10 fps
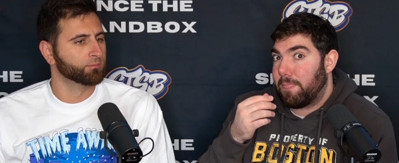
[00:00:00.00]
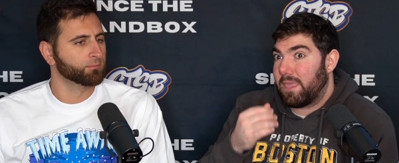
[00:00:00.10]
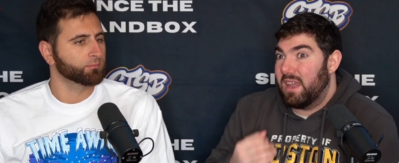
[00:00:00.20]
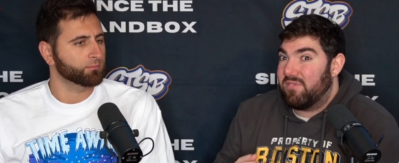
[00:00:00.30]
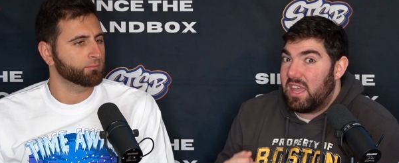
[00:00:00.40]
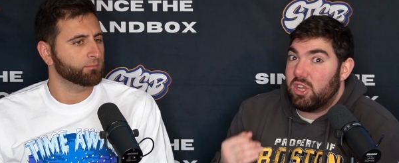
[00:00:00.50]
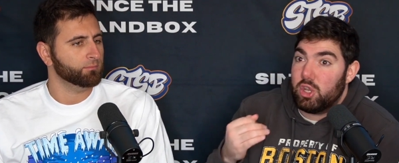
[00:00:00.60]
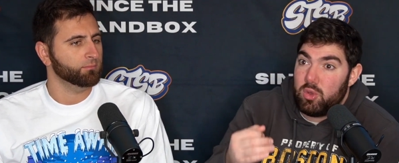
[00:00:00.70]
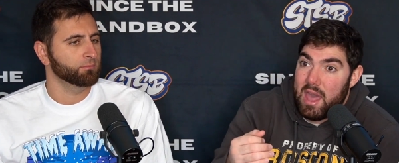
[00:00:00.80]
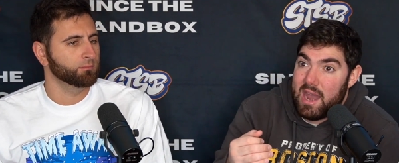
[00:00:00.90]
Speaker 1: and if they
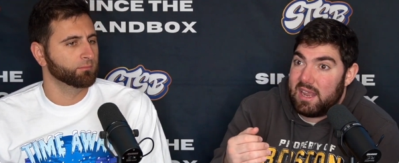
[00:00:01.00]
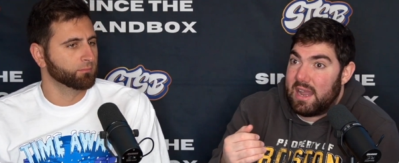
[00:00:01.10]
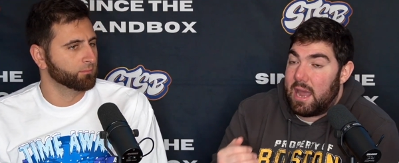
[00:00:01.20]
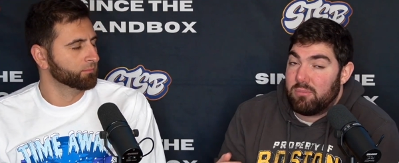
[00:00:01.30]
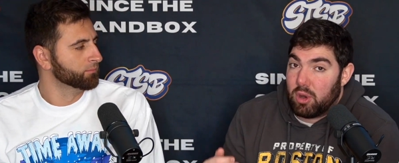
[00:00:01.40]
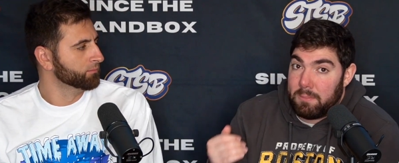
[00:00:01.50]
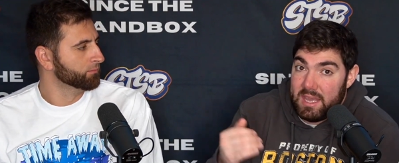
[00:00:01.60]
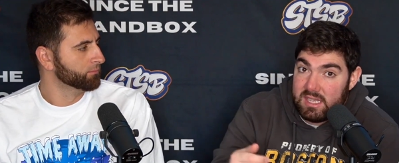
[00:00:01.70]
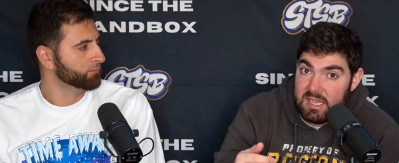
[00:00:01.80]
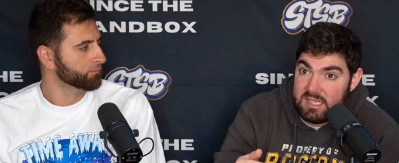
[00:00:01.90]
do that and add more
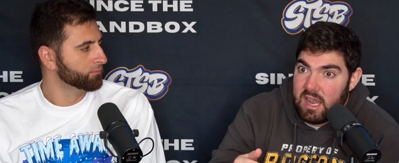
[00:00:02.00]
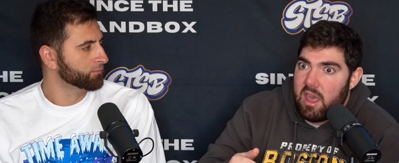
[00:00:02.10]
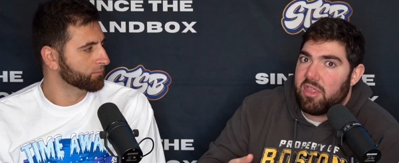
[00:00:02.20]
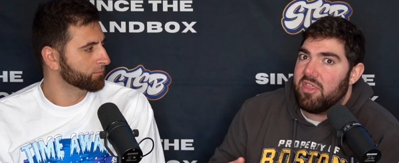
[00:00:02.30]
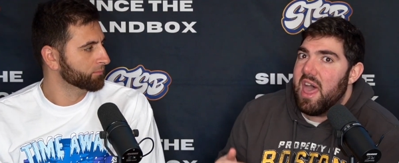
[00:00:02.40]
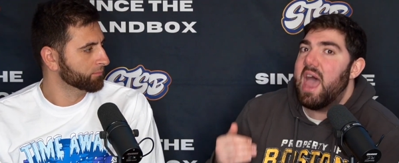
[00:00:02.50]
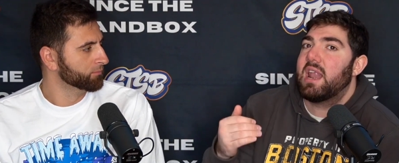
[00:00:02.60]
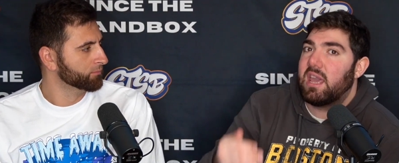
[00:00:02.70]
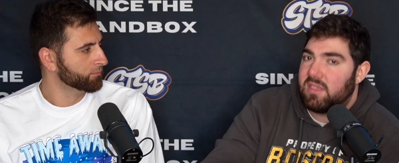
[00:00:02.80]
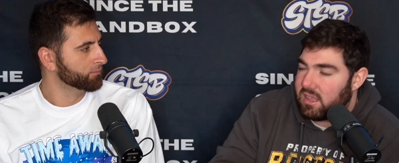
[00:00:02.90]
pieces, then
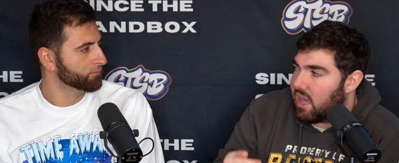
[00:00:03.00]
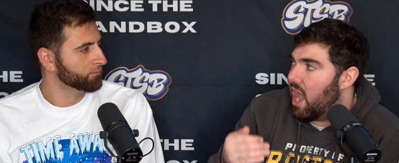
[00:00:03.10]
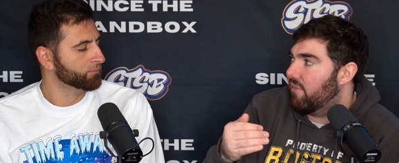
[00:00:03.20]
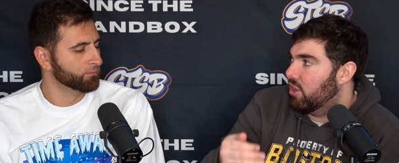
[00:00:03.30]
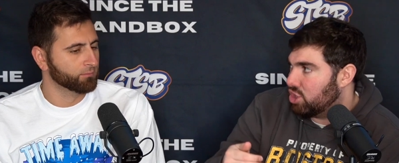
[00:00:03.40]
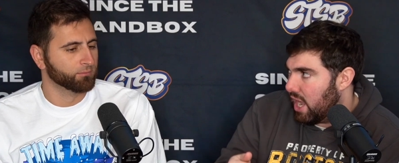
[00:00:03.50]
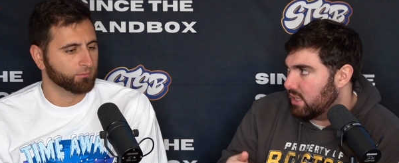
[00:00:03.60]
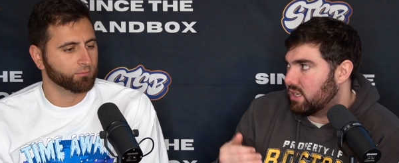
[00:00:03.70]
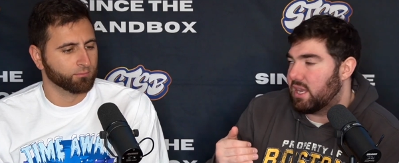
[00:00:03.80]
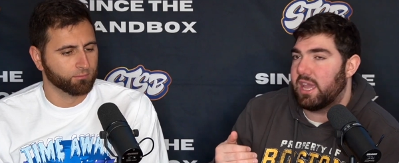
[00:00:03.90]
I think they have the
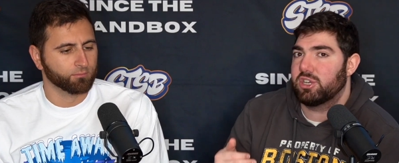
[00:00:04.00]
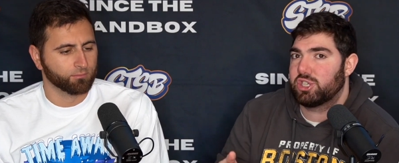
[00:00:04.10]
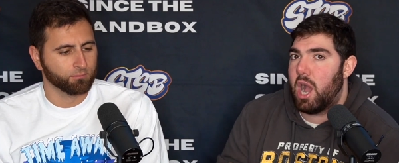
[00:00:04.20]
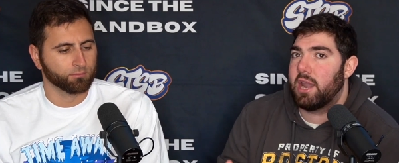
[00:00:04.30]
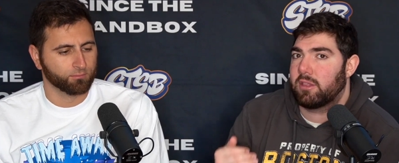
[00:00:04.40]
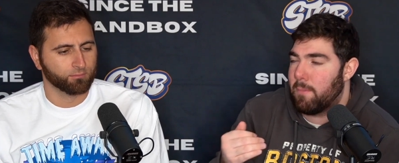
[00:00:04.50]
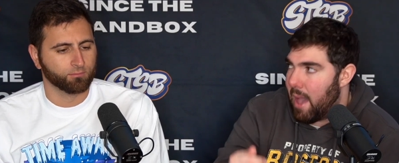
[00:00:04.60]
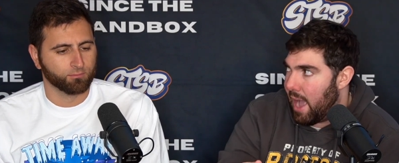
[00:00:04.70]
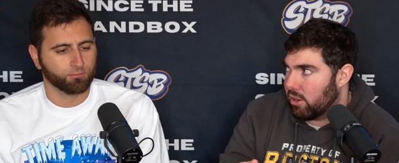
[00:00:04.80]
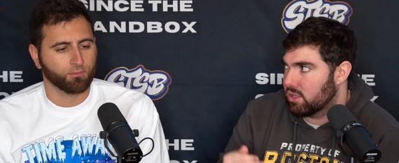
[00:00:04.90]
chance to take a shot at the
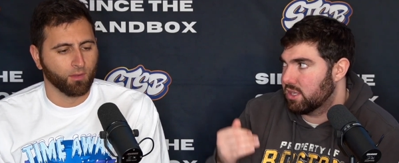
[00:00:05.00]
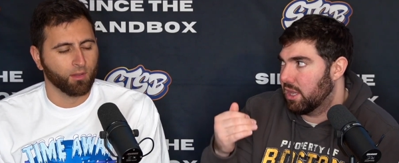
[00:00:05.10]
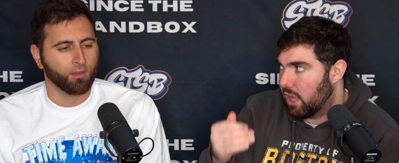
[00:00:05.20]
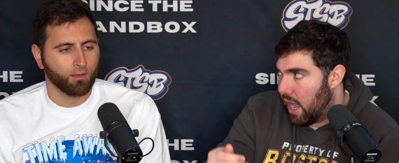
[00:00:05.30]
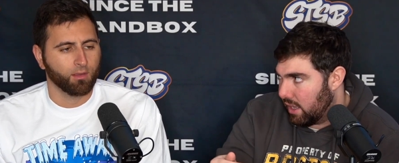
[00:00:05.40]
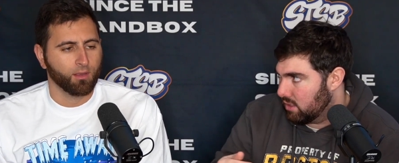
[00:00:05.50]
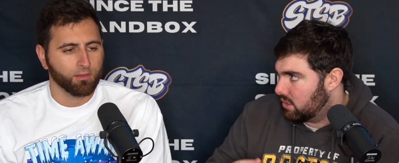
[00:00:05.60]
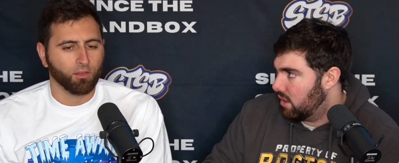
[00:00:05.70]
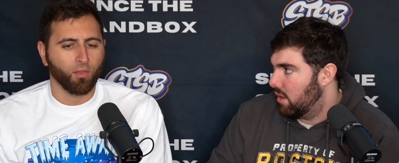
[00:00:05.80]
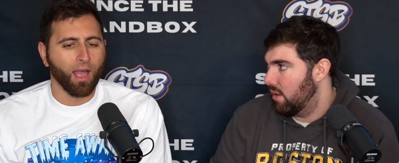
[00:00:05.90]
Packers and the
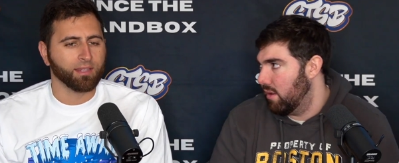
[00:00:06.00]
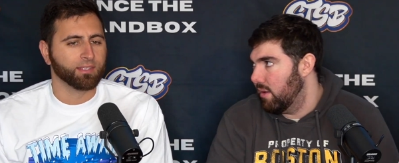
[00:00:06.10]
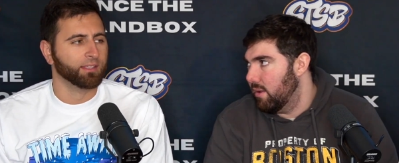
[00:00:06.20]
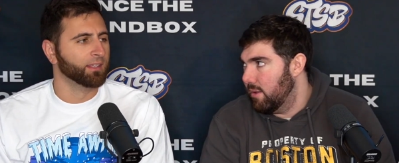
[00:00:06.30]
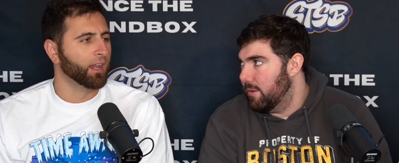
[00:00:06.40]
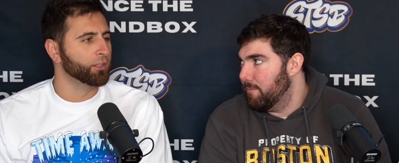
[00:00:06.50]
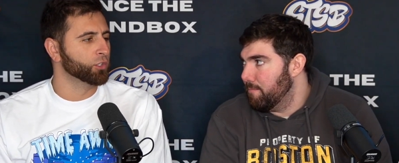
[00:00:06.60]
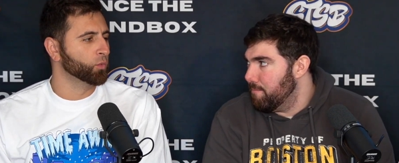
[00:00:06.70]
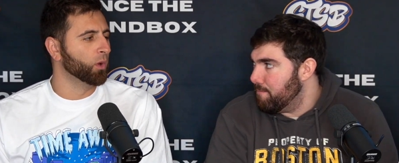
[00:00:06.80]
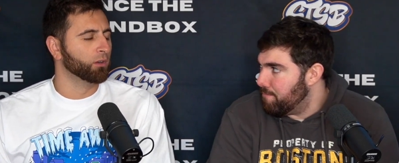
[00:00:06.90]
Lions.
Speaker 2: The last thing that I
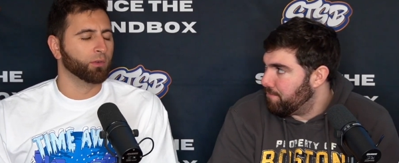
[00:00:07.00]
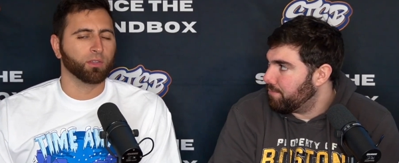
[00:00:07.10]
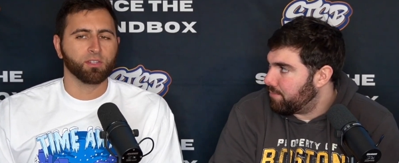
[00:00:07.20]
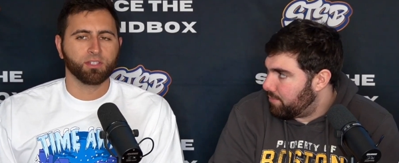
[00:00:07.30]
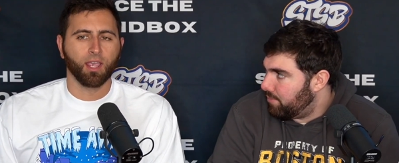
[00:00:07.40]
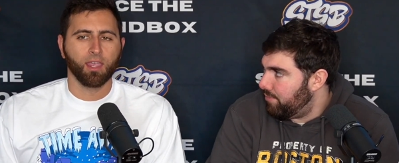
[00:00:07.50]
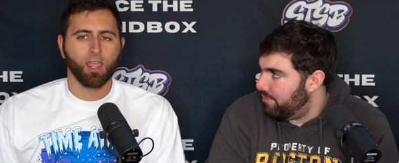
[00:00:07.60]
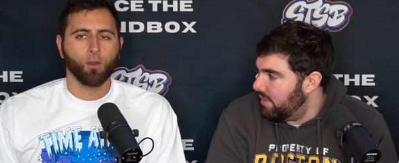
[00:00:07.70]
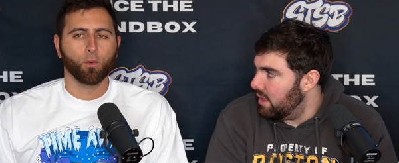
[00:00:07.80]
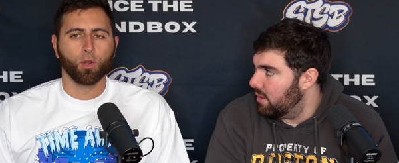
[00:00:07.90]
just want to really say
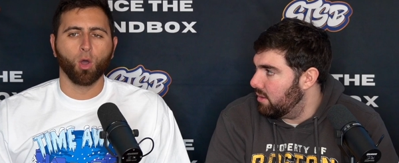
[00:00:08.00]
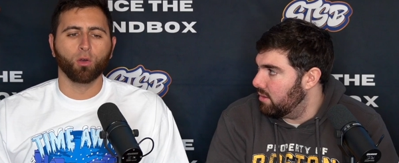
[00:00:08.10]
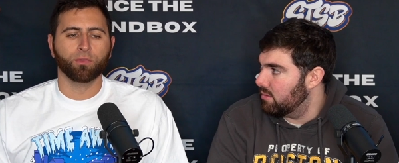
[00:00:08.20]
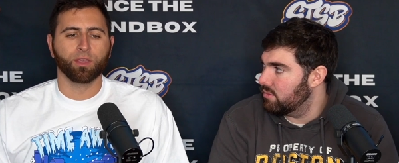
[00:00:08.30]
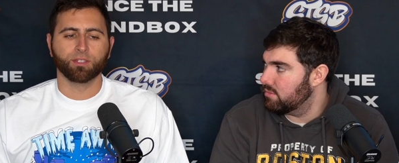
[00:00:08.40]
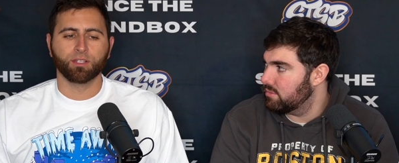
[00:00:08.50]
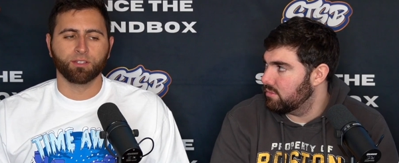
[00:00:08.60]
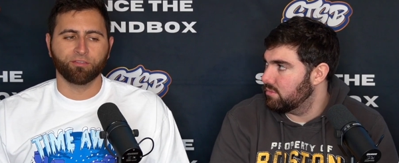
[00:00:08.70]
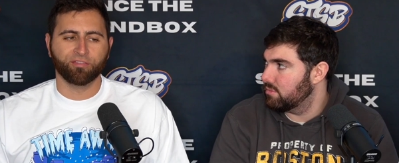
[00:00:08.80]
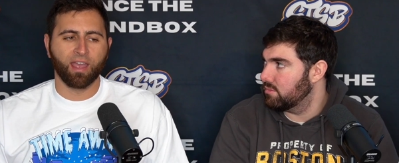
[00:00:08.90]
here with all this
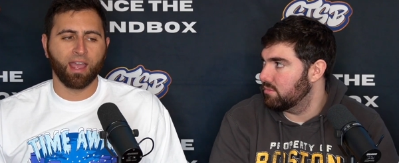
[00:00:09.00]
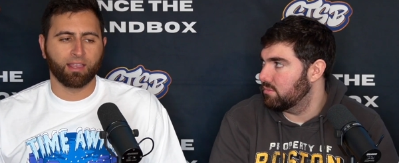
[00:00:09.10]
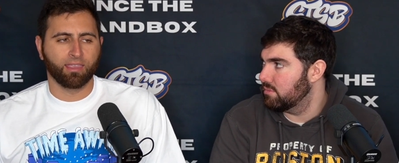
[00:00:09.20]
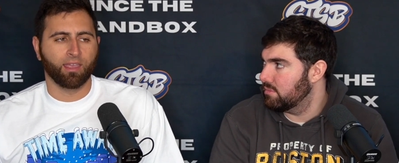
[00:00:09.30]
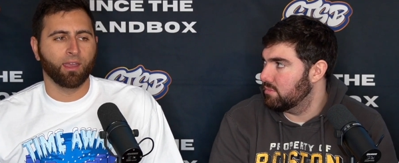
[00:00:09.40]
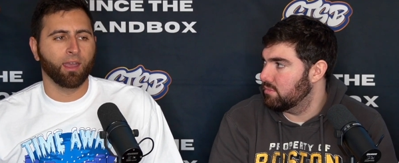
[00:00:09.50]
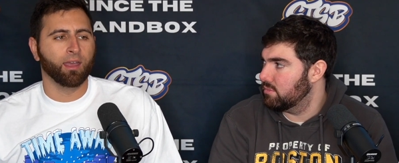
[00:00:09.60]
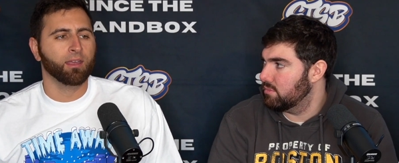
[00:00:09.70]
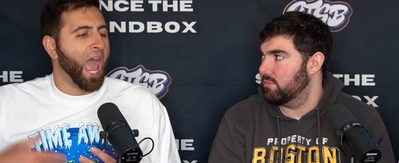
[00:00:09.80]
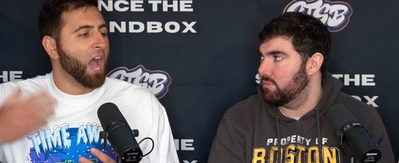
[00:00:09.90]
is the fact
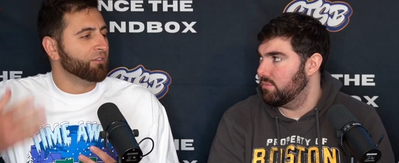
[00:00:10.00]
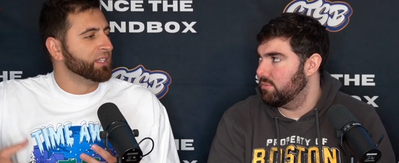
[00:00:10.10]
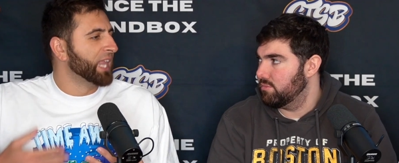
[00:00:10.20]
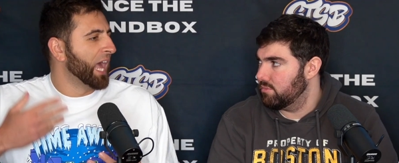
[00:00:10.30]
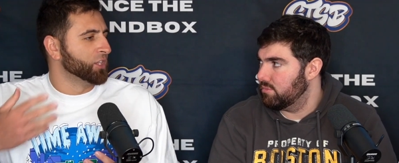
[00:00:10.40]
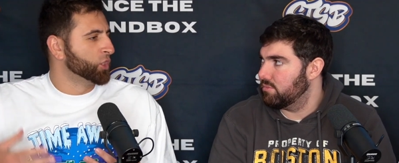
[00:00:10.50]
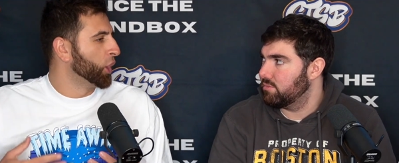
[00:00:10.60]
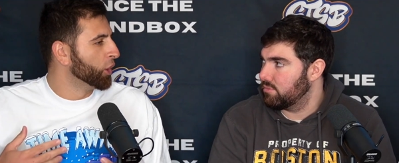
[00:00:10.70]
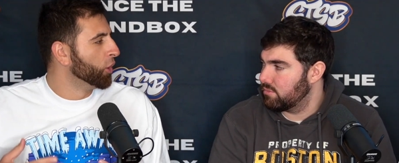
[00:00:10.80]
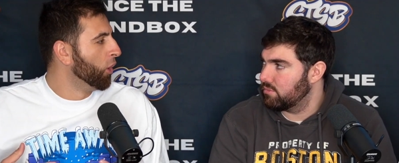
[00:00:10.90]
that having that
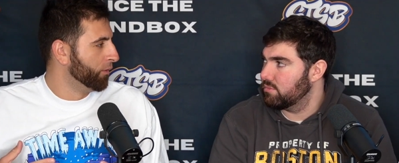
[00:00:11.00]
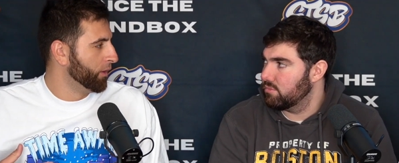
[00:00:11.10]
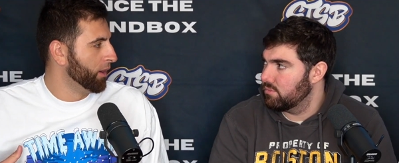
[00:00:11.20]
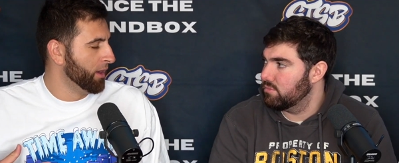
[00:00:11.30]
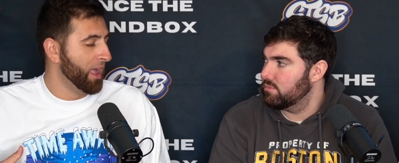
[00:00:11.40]
turnover